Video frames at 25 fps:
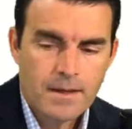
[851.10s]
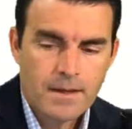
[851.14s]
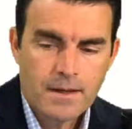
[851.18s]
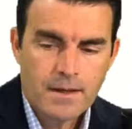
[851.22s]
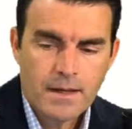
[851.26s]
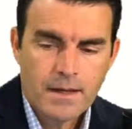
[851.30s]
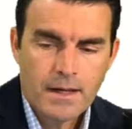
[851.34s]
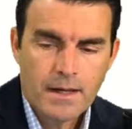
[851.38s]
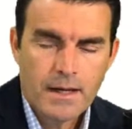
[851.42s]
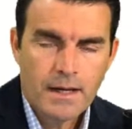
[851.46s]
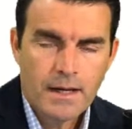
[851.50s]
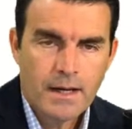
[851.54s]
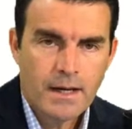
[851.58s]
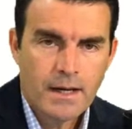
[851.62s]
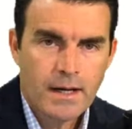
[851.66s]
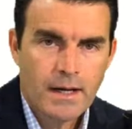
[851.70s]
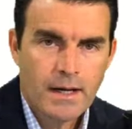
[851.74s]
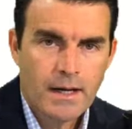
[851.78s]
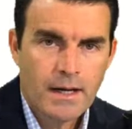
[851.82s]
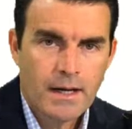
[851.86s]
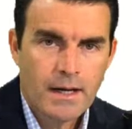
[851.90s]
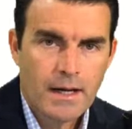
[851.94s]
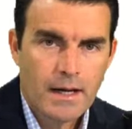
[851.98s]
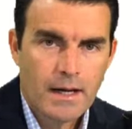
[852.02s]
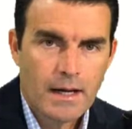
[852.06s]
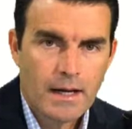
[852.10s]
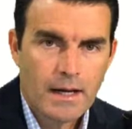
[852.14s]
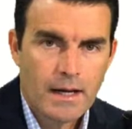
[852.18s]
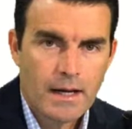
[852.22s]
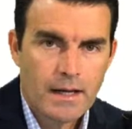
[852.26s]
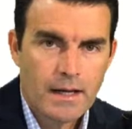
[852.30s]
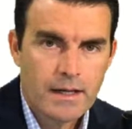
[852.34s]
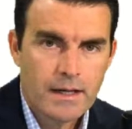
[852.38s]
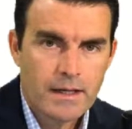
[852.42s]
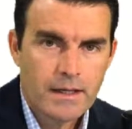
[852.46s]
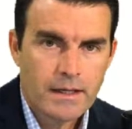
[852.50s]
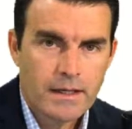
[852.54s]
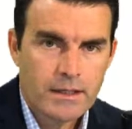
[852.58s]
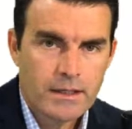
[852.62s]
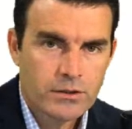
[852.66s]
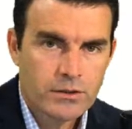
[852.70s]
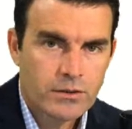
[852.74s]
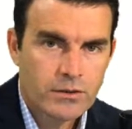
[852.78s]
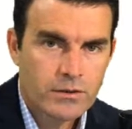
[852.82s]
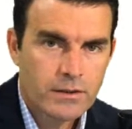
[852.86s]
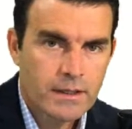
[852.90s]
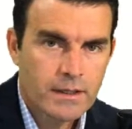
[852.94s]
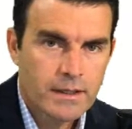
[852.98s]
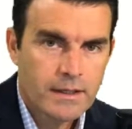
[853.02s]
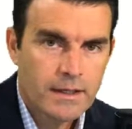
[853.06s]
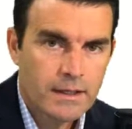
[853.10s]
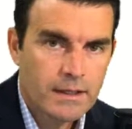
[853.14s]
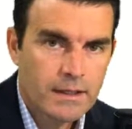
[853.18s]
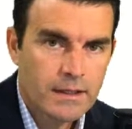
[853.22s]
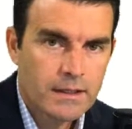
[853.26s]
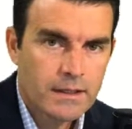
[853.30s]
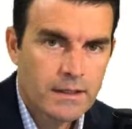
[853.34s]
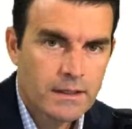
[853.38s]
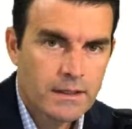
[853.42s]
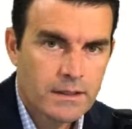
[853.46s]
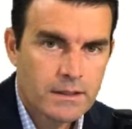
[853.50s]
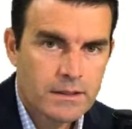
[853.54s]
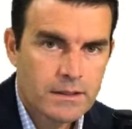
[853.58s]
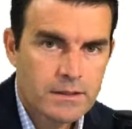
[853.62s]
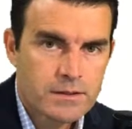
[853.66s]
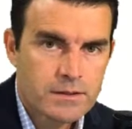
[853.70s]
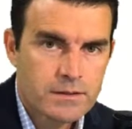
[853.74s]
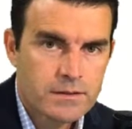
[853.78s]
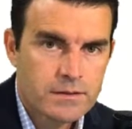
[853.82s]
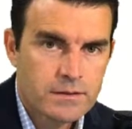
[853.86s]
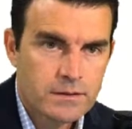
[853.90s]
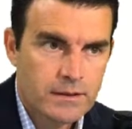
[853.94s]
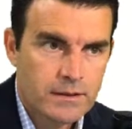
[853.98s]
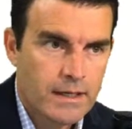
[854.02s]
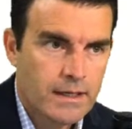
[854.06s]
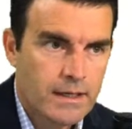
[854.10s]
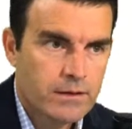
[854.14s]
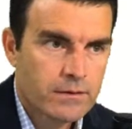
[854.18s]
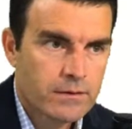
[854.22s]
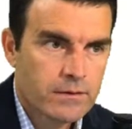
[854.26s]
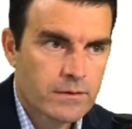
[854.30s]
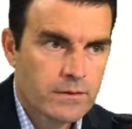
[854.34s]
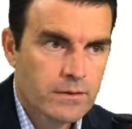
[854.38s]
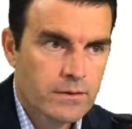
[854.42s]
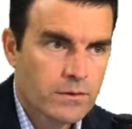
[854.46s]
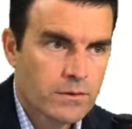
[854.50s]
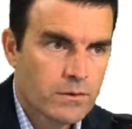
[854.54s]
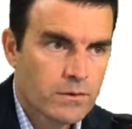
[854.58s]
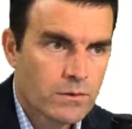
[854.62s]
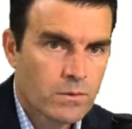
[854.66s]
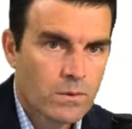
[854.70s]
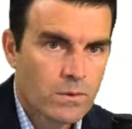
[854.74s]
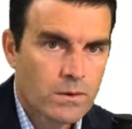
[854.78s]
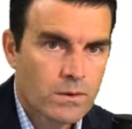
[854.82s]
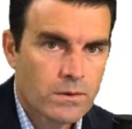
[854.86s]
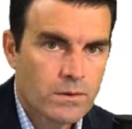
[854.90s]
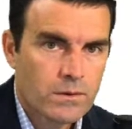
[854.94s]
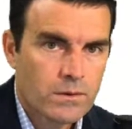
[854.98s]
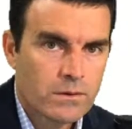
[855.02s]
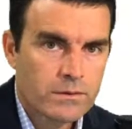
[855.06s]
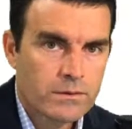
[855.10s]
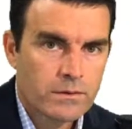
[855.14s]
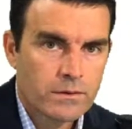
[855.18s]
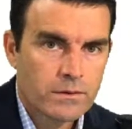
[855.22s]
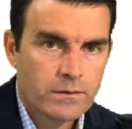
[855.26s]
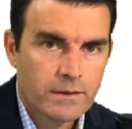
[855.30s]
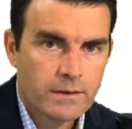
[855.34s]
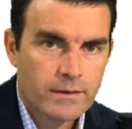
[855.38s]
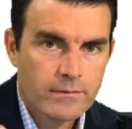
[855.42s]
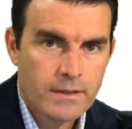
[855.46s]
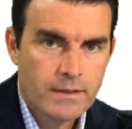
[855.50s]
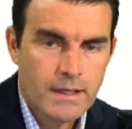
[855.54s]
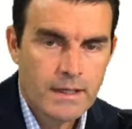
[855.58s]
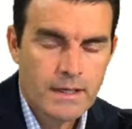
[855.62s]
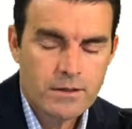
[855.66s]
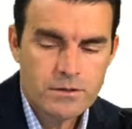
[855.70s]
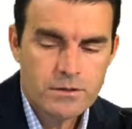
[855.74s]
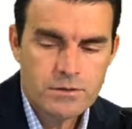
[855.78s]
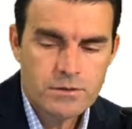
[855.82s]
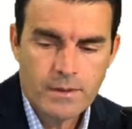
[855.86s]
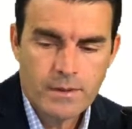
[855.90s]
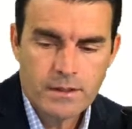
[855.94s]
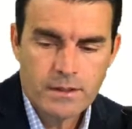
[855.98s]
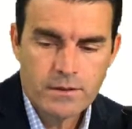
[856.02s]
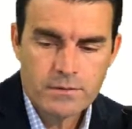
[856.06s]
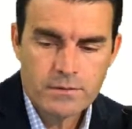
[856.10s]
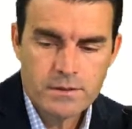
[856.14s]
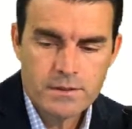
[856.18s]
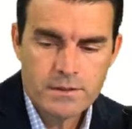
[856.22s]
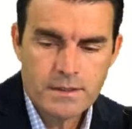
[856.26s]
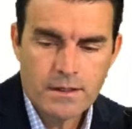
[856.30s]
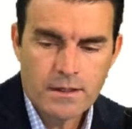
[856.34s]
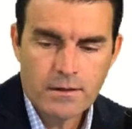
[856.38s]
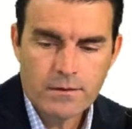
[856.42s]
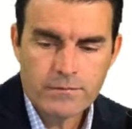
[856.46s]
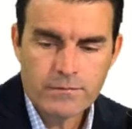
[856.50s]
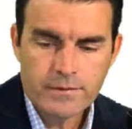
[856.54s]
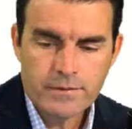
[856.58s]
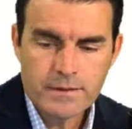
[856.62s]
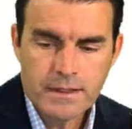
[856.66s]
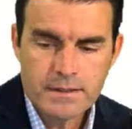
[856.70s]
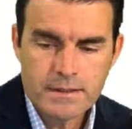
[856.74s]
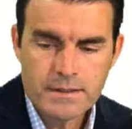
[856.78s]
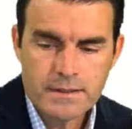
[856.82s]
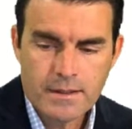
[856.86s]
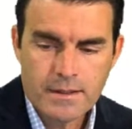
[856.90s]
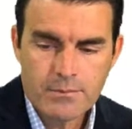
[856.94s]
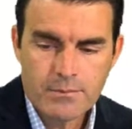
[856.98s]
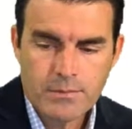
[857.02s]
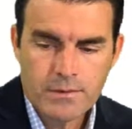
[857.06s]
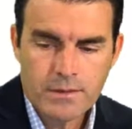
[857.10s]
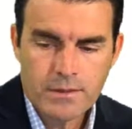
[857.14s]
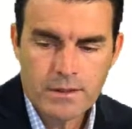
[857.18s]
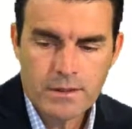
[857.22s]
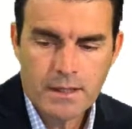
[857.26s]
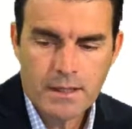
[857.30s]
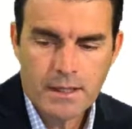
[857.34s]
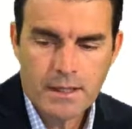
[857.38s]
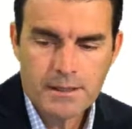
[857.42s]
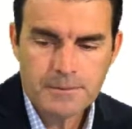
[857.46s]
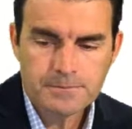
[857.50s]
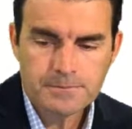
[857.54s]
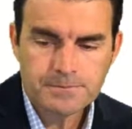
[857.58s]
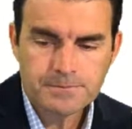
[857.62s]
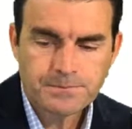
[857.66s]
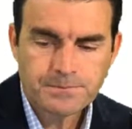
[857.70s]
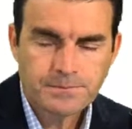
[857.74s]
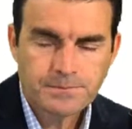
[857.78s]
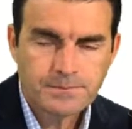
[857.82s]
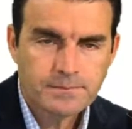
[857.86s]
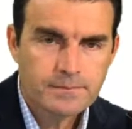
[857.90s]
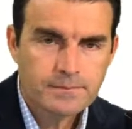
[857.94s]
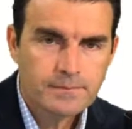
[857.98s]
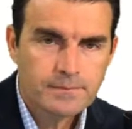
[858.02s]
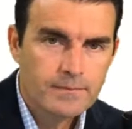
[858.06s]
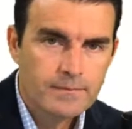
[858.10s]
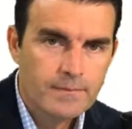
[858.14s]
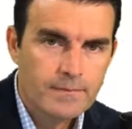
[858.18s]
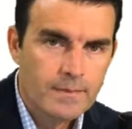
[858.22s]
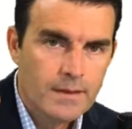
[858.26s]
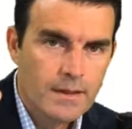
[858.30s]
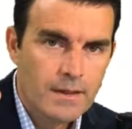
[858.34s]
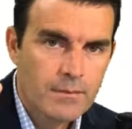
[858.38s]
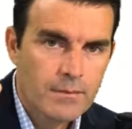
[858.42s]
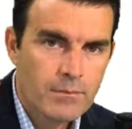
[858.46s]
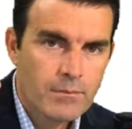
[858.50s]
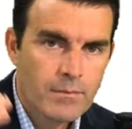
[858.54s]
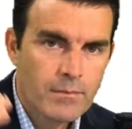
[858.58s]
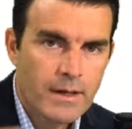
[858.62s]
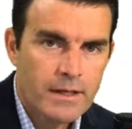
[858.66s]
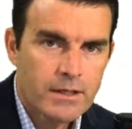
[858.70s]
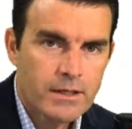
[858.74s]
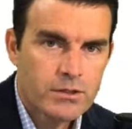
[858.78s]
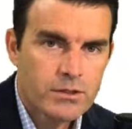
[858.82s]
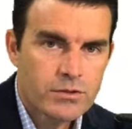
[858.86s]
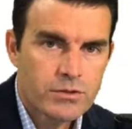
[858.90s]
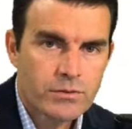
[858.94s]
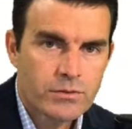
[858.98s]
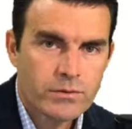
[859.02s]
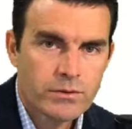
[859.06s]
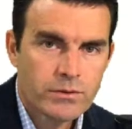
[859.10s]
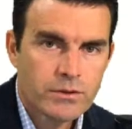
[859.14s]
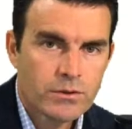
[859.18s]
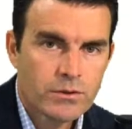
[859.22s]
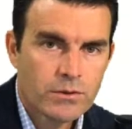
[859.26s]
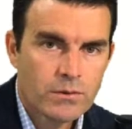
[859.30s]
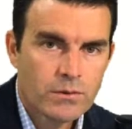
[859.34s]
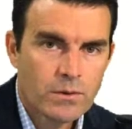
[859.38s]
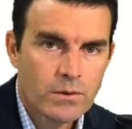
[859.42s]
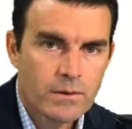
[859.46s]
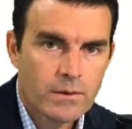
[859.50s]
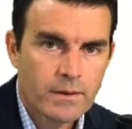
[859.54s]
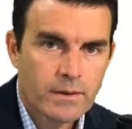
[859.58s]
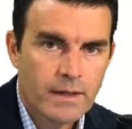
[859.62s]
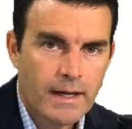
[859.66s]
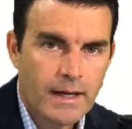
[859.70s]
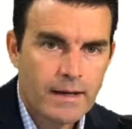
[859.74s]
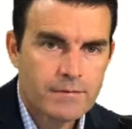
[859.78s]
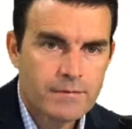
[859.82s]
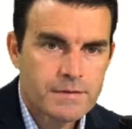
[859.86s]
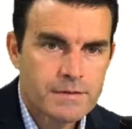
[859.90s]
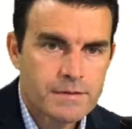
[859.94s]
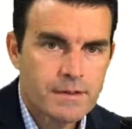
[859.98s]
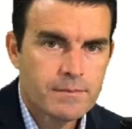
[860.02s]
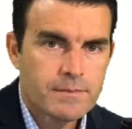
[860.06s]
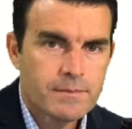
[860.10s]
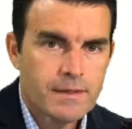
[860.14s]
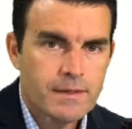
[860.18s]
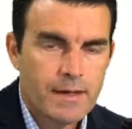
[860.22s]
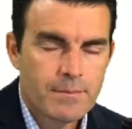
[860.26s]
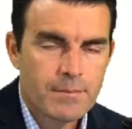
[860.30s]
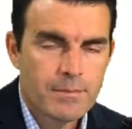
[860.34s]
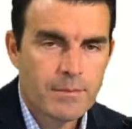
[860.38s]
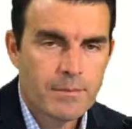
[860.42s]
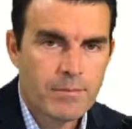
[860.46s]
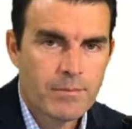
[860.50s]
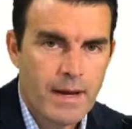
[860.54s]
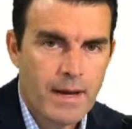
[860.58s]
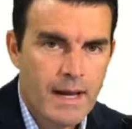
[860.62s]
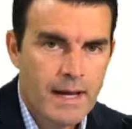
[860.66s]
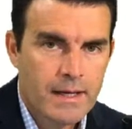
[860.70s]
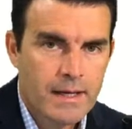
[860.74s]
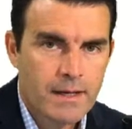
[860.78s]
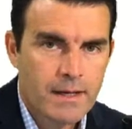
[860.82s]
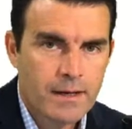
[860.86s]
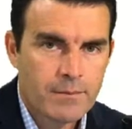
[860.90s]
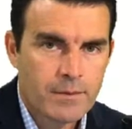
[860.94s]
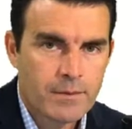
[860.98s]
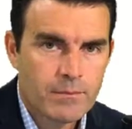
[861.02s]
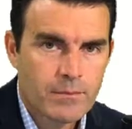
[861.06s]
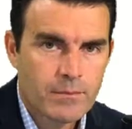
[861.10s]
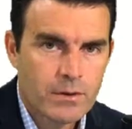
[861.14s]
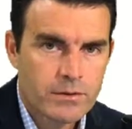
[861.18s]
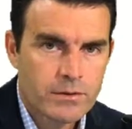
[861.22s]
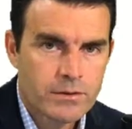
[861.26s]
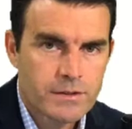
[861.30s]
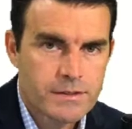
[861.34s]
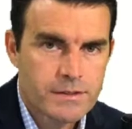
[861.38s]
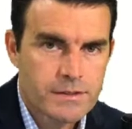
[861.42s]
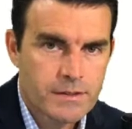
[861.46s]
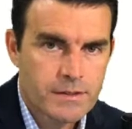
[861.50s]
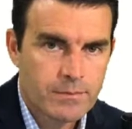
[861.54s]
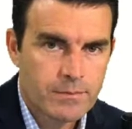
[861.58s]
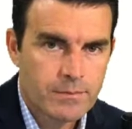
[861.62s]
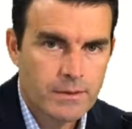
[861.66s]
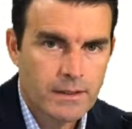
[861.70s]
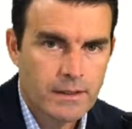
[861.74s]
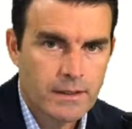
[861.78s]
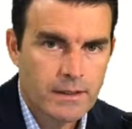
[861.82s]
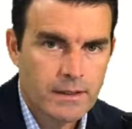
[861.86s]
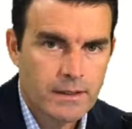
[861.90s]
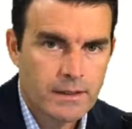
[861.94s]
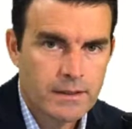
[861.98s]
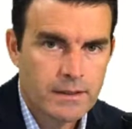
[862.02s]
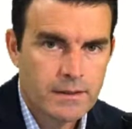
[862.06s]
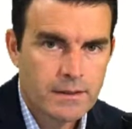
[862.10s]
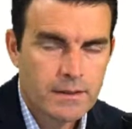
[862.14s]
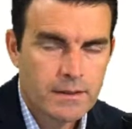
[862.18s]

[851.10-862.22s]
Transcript: and you're getting in, now you're in the new world, you're living out by yourself and that type of thing, make sure you have some type of backup emergency plan.